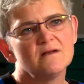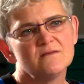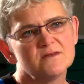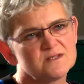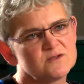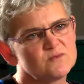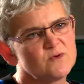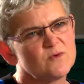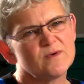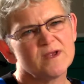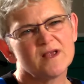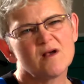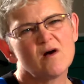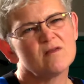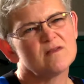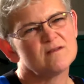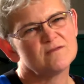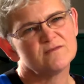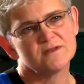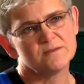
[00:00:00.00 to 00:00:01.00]
This is what we
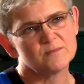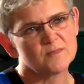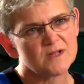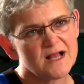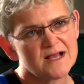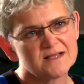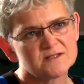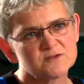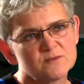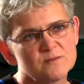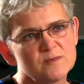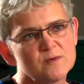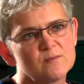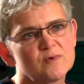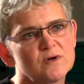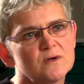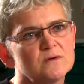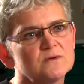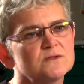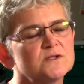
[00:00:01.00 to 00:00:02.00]
call the flipped classroom
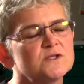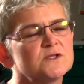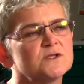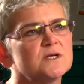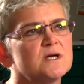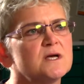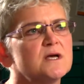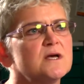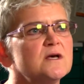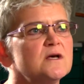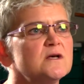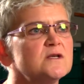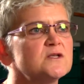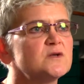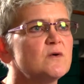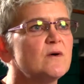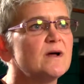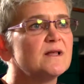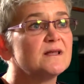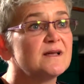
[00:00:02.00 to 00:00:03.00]
approach.
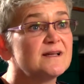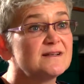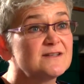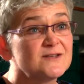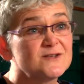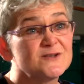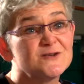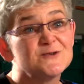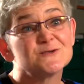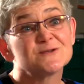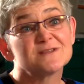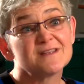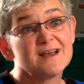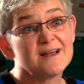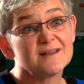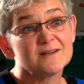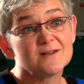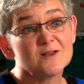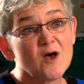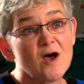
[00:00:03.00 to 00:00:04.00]
So I like to use
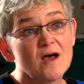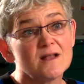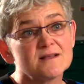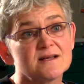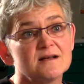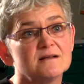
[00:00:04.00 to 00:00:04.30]
that a lot.